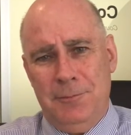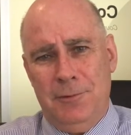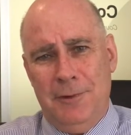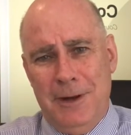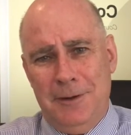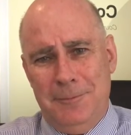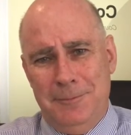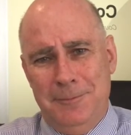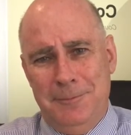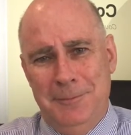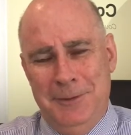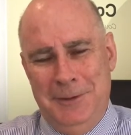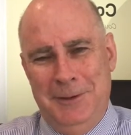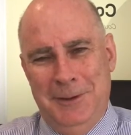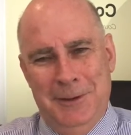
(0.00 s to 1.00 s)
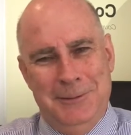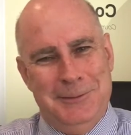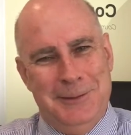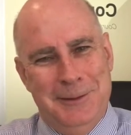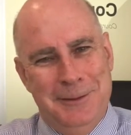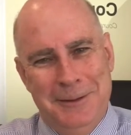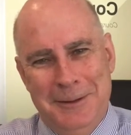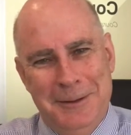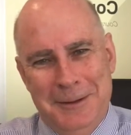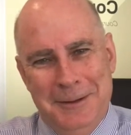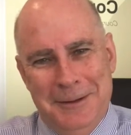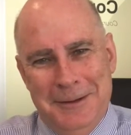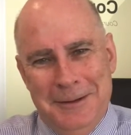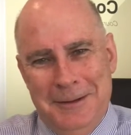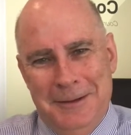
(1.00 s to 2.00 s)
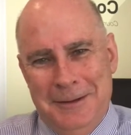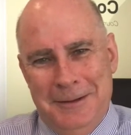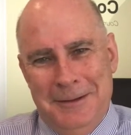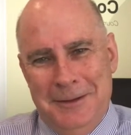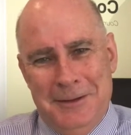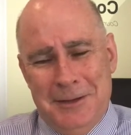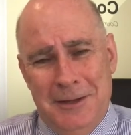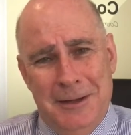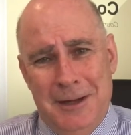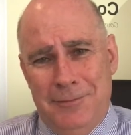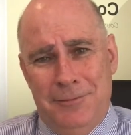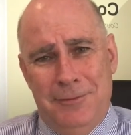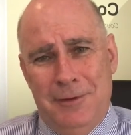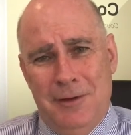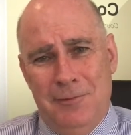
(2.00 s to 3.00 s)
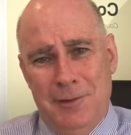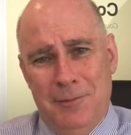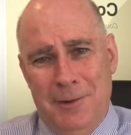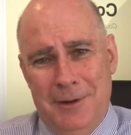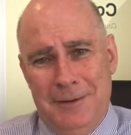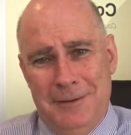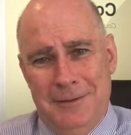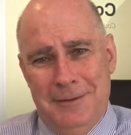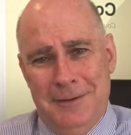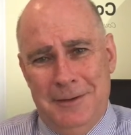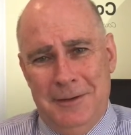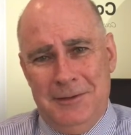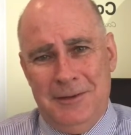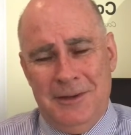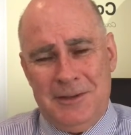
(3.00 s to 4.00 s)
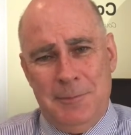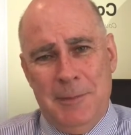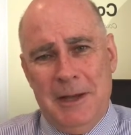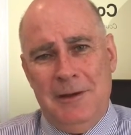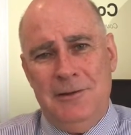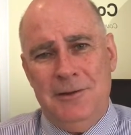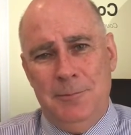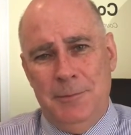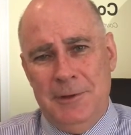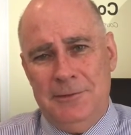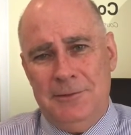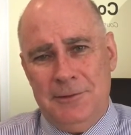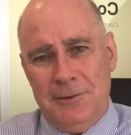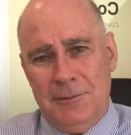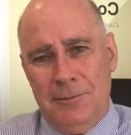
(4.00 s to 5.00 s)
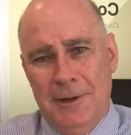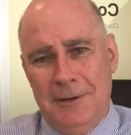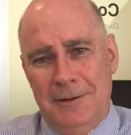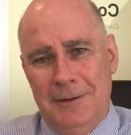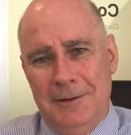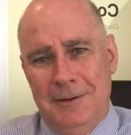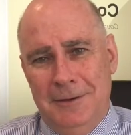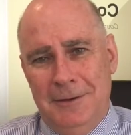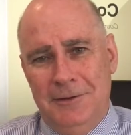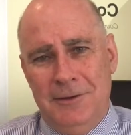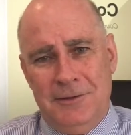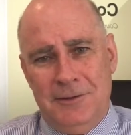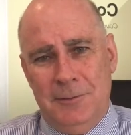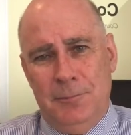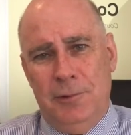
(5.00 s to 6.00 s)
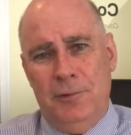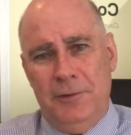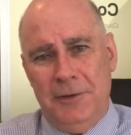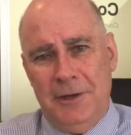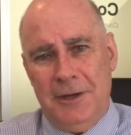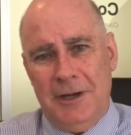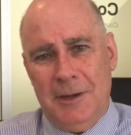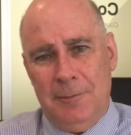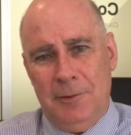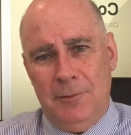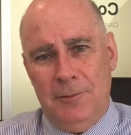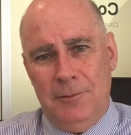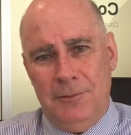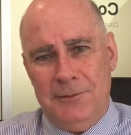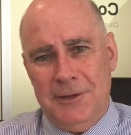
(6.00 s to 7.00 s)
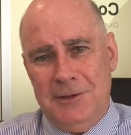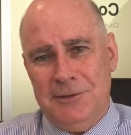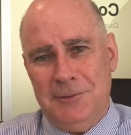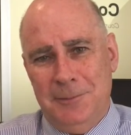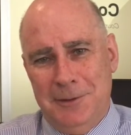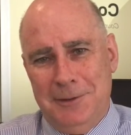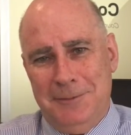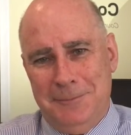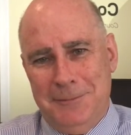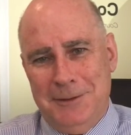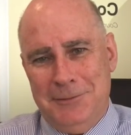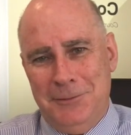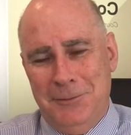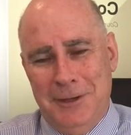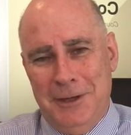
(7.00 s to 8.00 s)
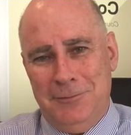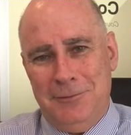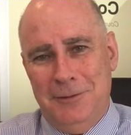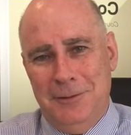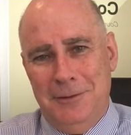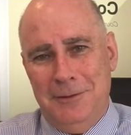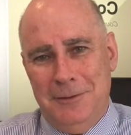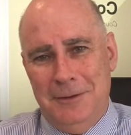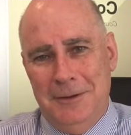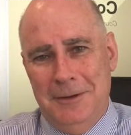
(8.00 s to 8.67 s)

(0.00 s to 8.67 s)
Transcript: per annum. So there's enough for everyone. Just manage your business correctly and just deploy your capital sensibly. That's all you have to do.